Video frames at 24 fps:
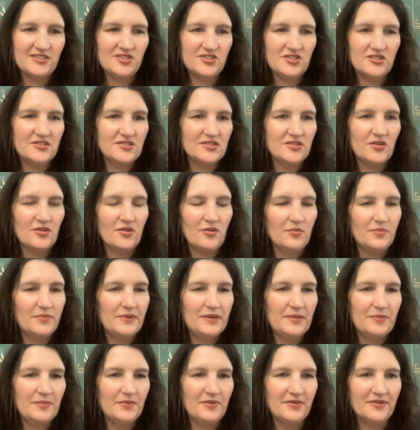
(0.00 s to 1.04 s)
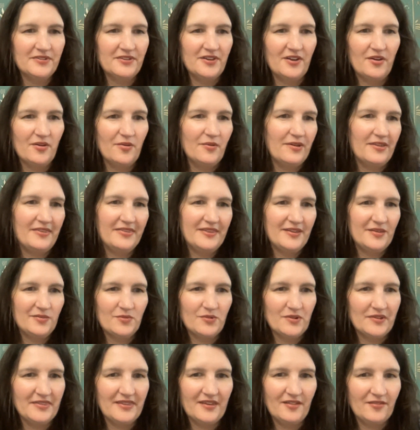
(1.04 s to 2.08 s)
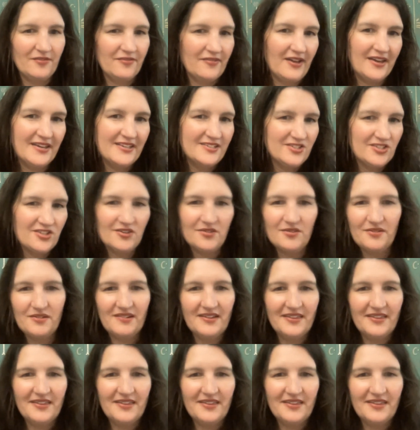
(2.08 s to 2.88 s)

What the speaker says: just so people know, and then where they'll find you.